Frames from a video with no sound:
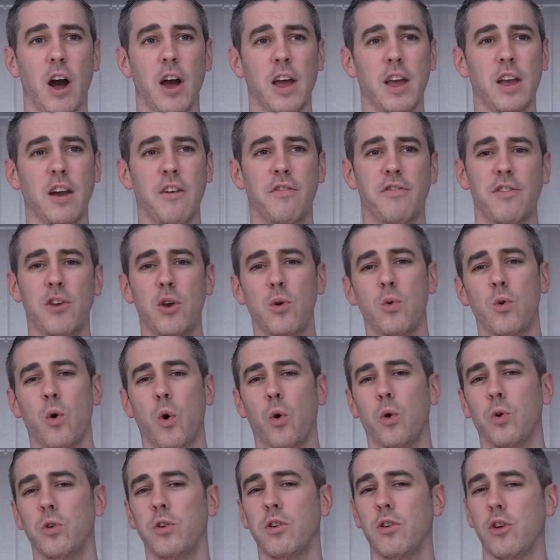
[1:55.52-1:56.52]
cutting a few
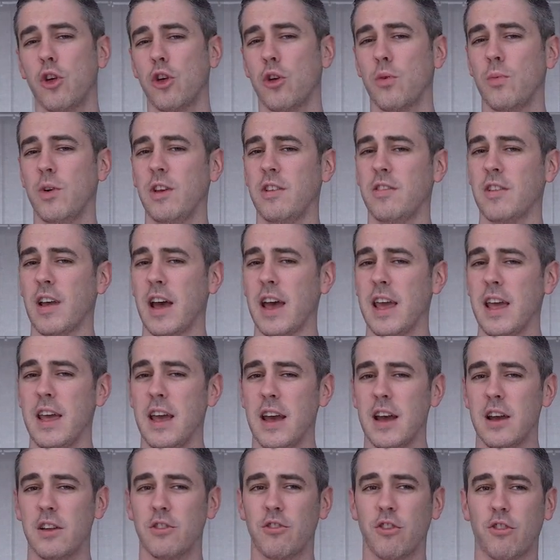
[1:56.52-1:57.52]
corners, shall we say,
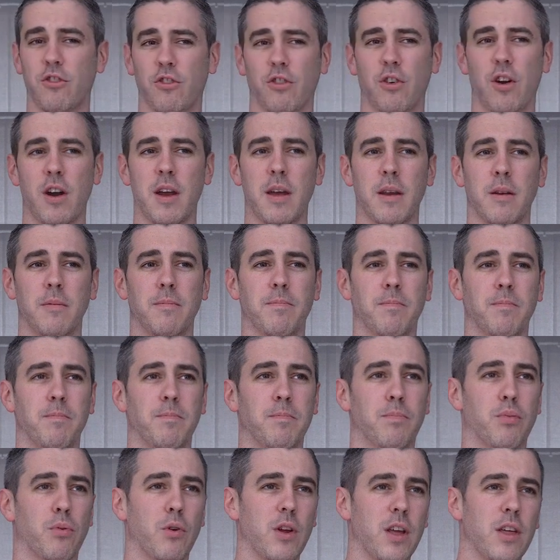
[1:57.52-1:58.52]
to try and
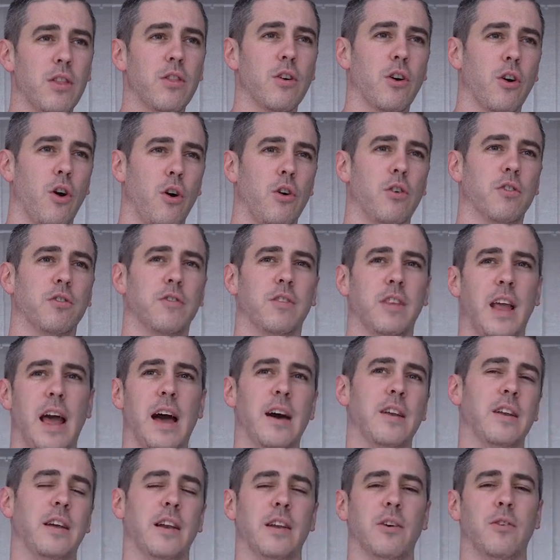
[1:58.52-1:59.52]
bring the cost
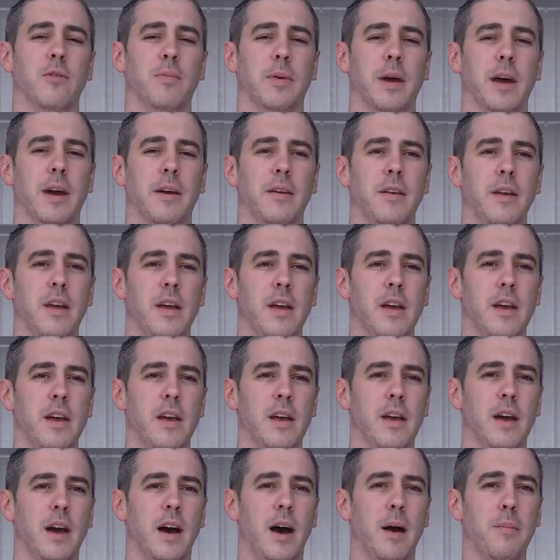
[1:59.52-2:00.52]
down a little bit.
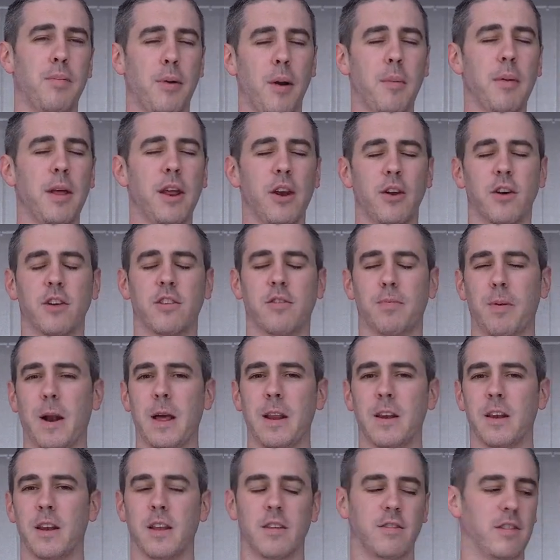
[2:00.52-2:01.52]
I'm probably not
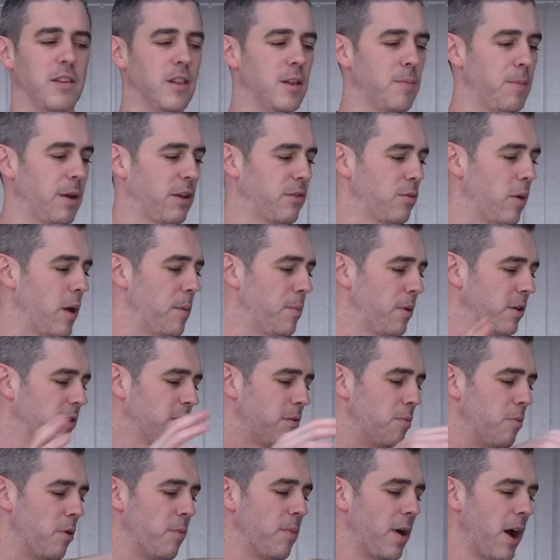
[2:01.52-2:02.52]
explaining this in the best way
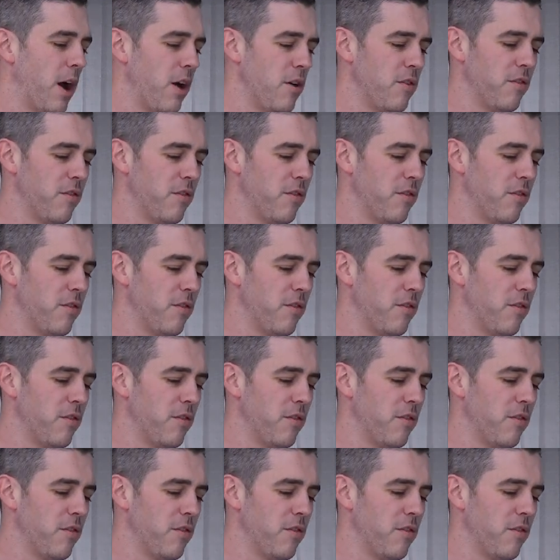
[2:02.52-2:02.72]
possible, but